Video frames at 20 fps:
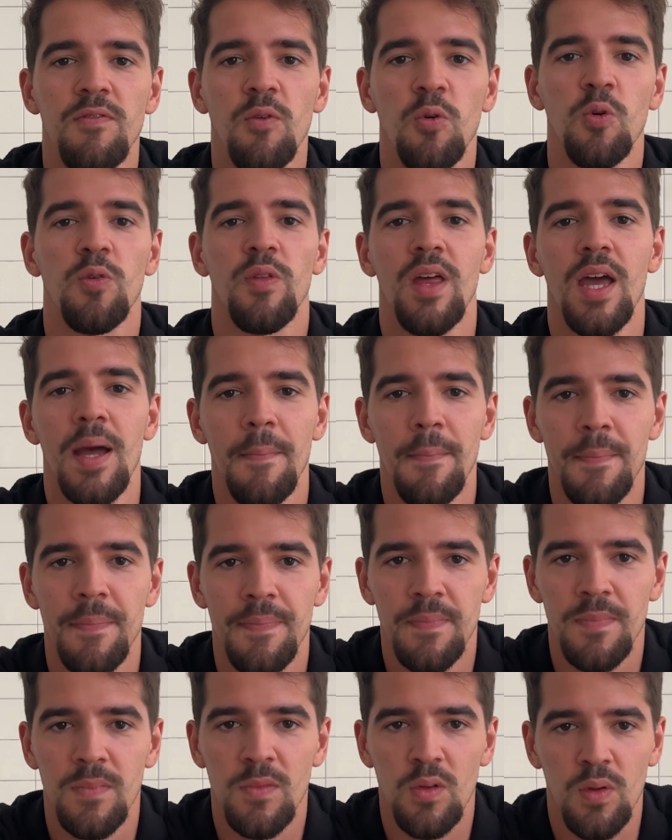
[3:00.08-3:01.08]
for them.
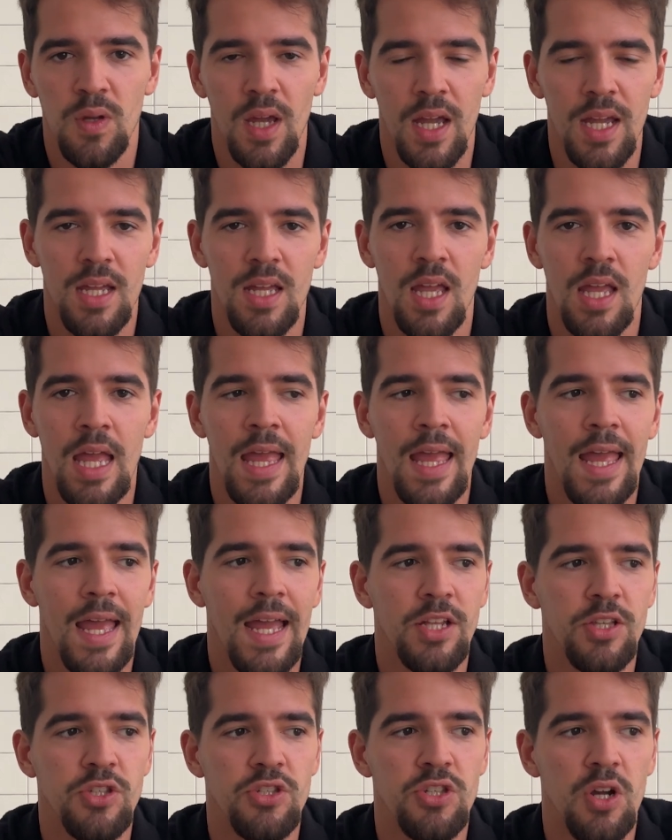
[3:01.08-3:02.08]
Okay.
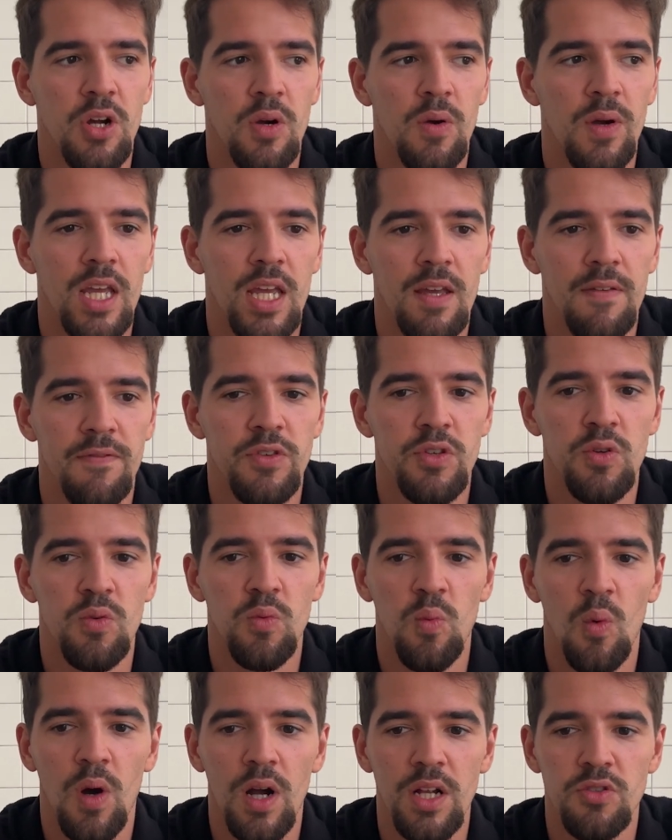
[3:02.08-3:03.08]
And so if you
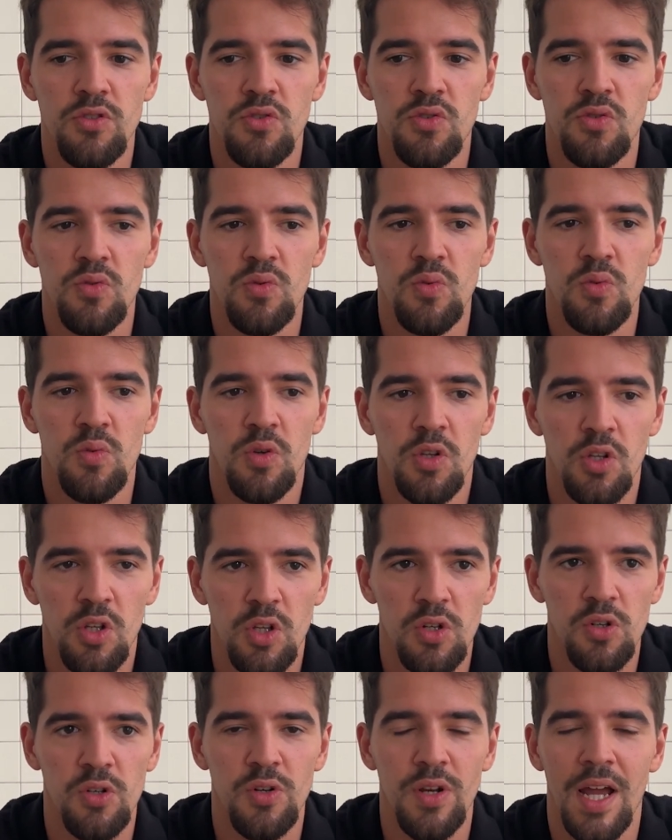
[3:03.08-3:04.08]
want to
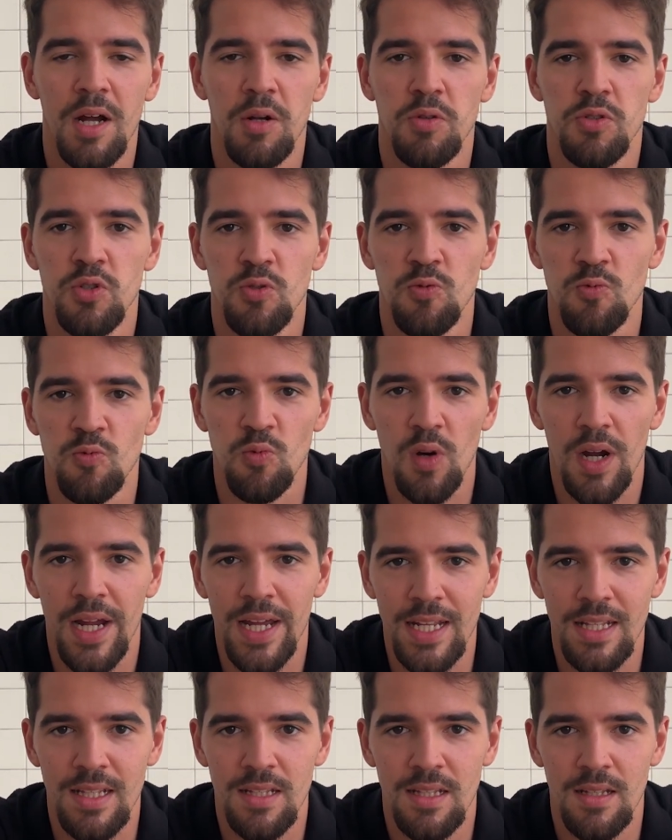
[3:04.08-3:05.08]
learn how to
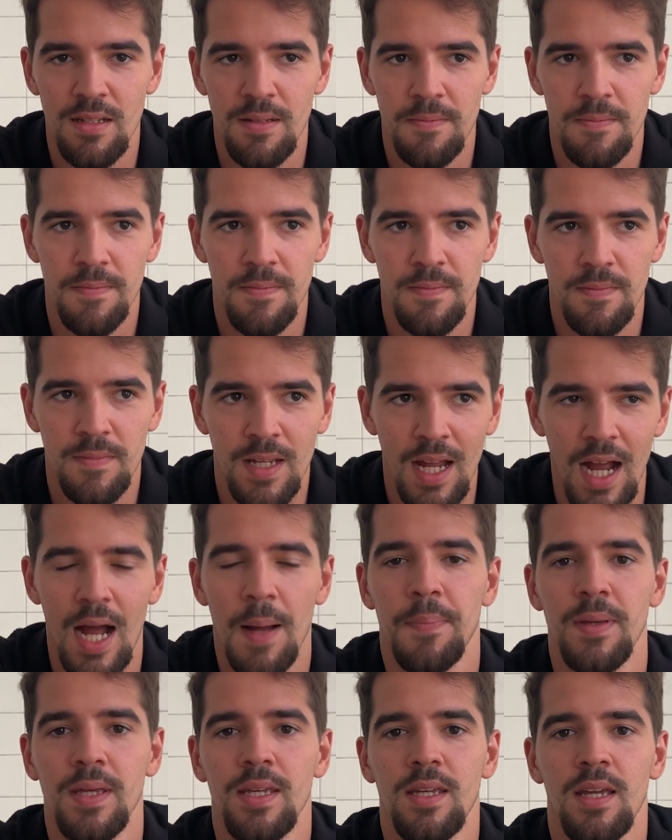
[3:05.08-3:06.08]
write
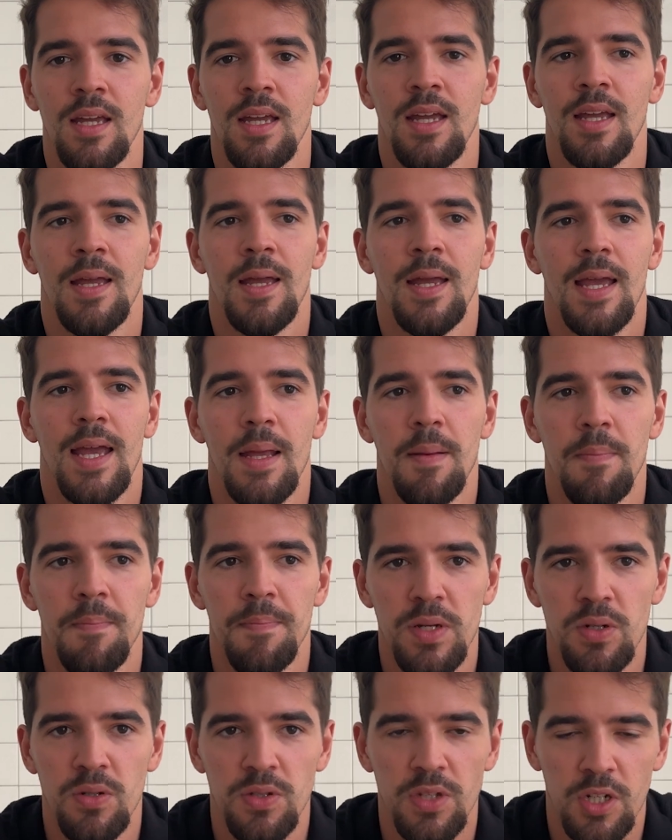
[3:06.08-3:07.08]
copy and
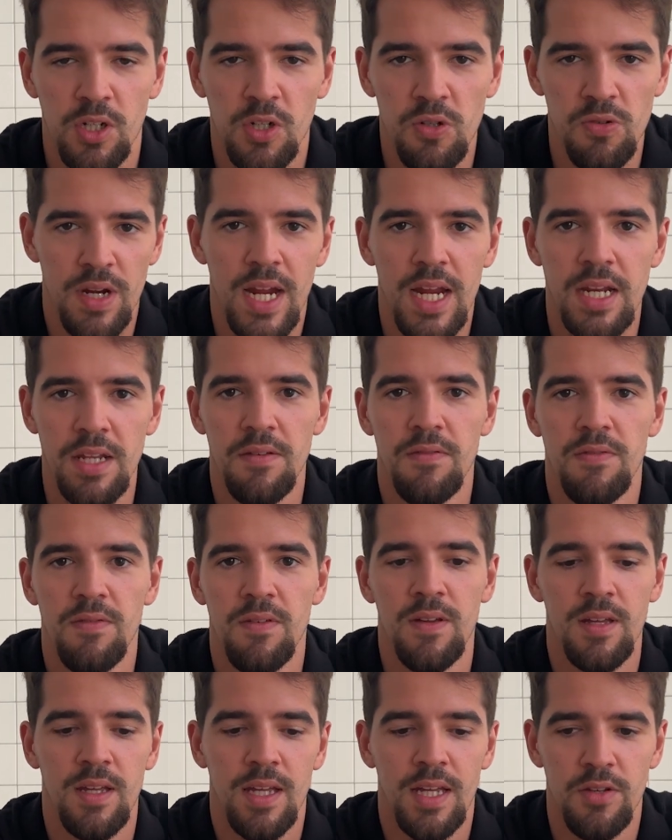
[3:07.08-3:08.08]
build a creative
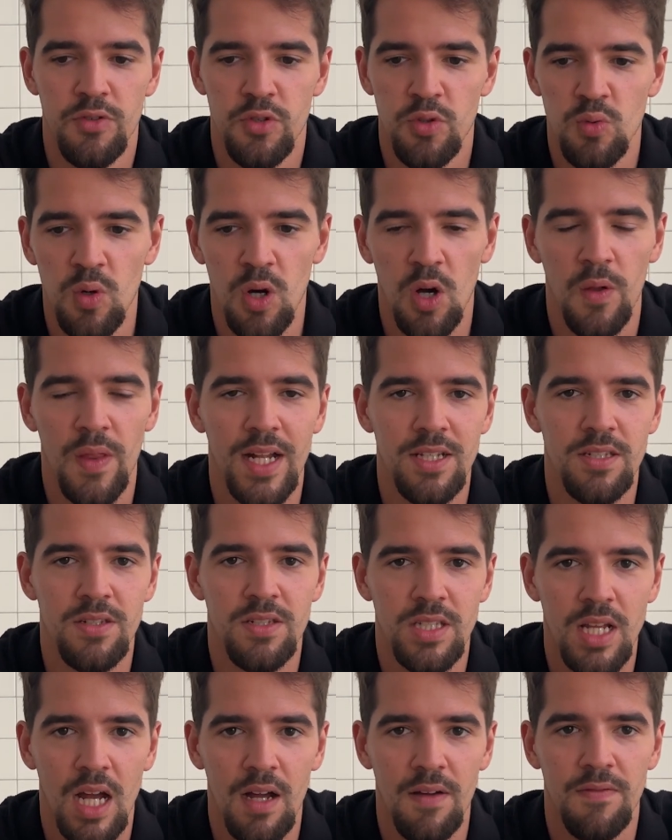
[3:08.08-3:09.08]
and do all that
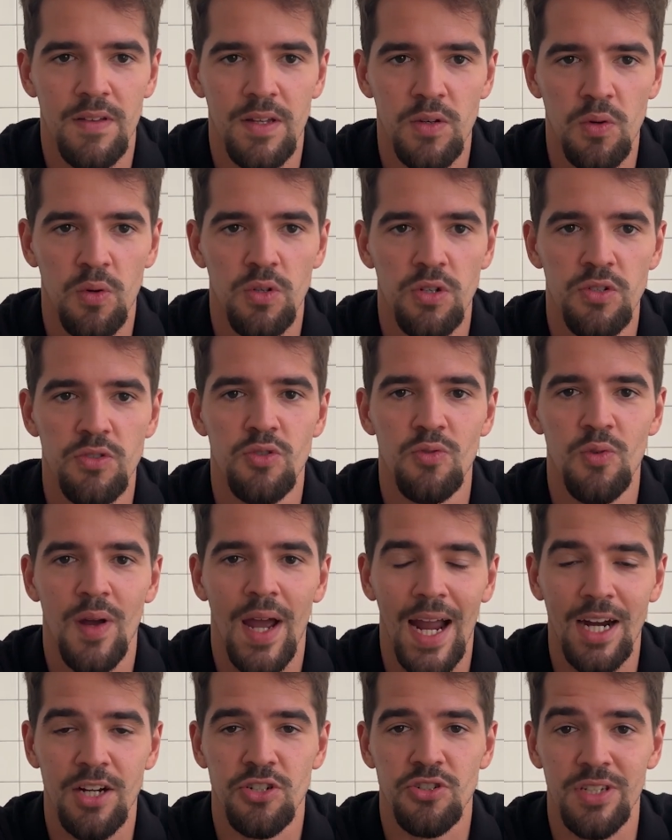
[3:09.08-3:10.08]
stuff in order to
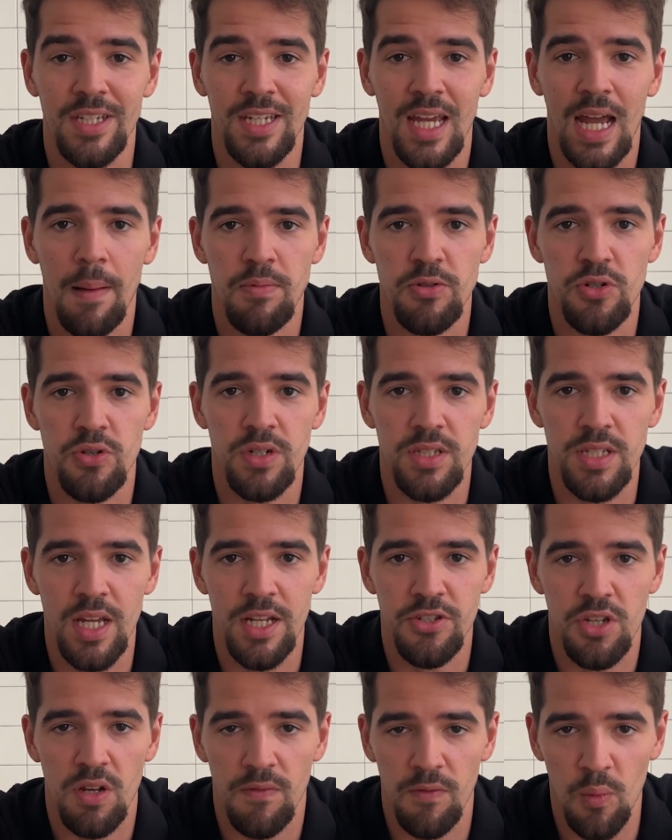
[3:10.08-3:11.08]
actually capture
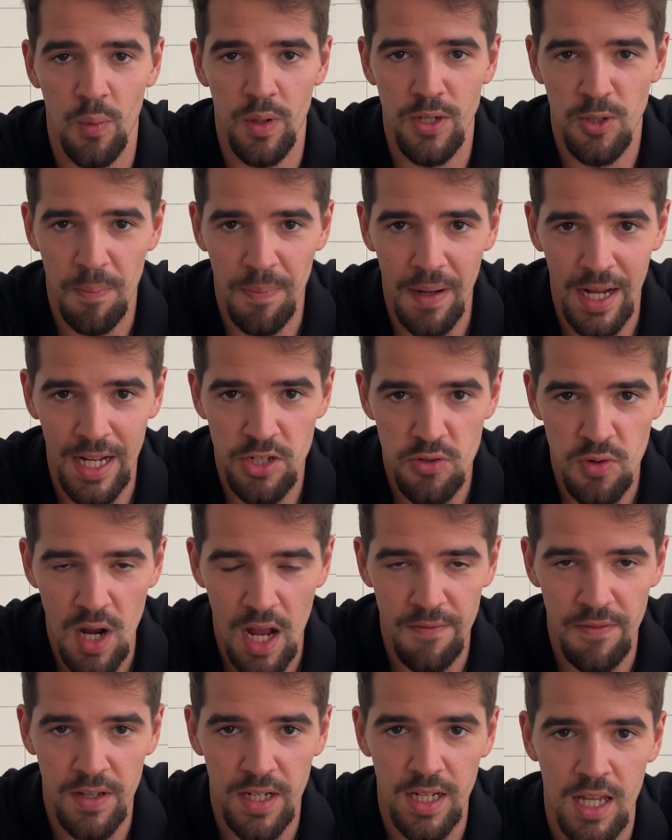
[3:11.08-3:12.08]
attention for when you buy
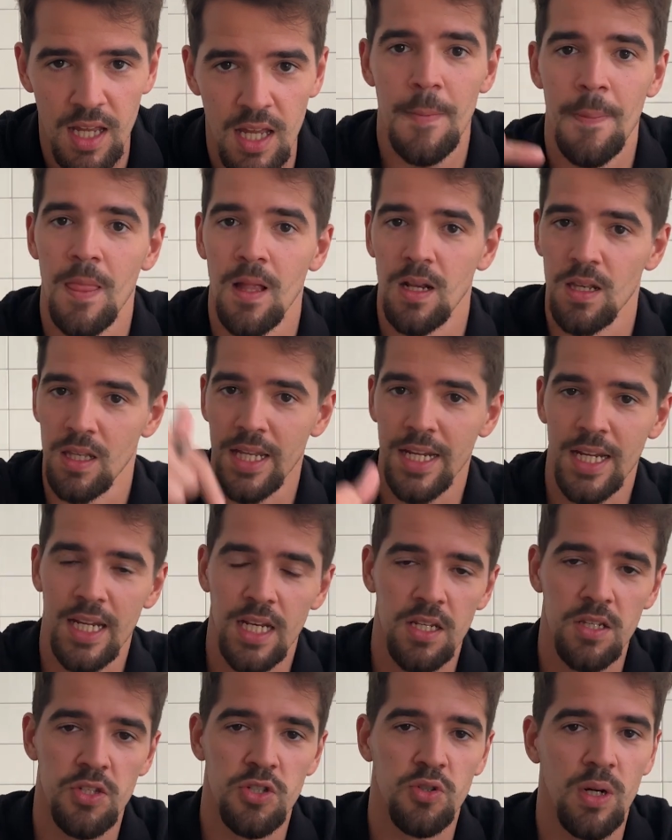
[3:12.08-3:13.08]
traffic, link in
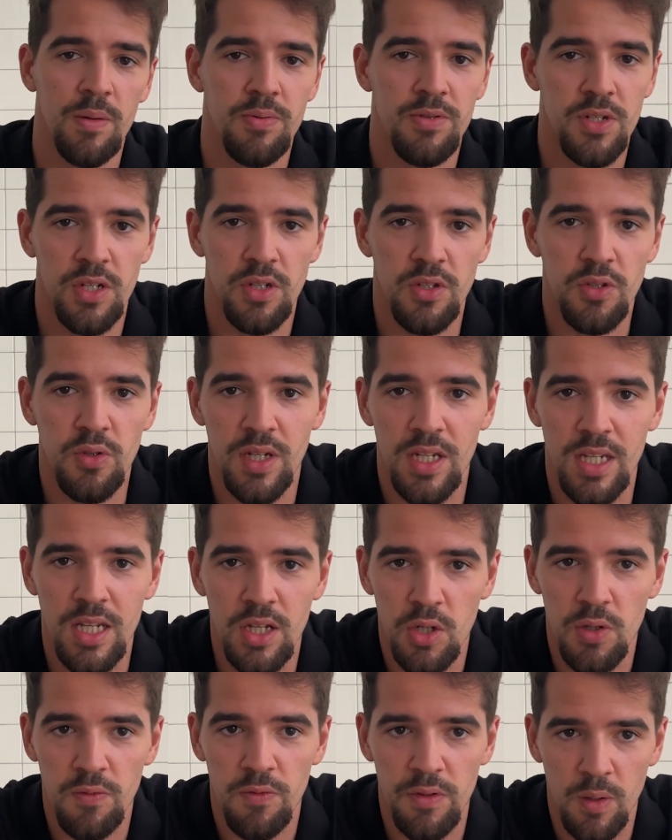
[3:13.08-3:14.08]
the description, you can get
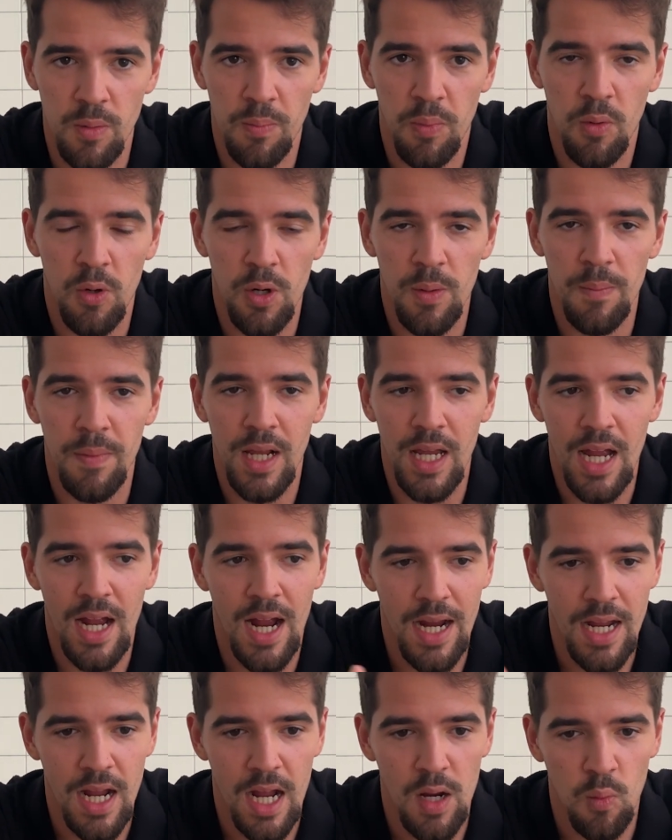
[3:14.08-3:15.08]
a free report, but
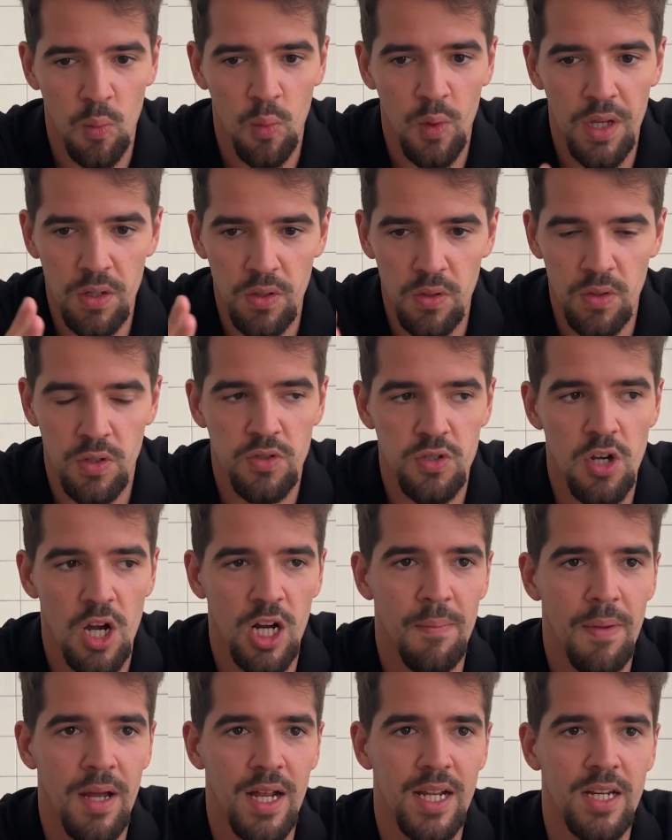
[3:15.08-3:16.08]
I will talk
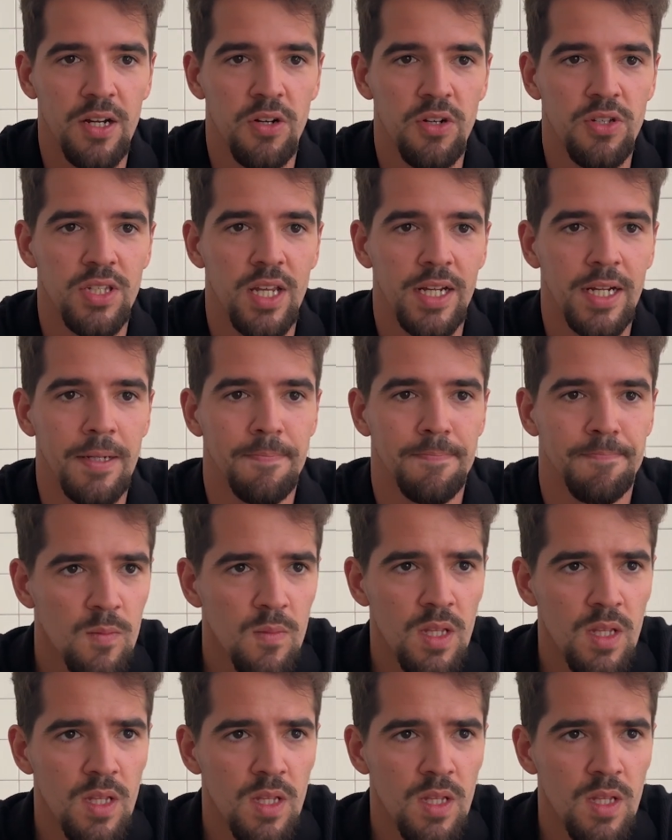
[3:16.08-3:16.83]
about it here in a second.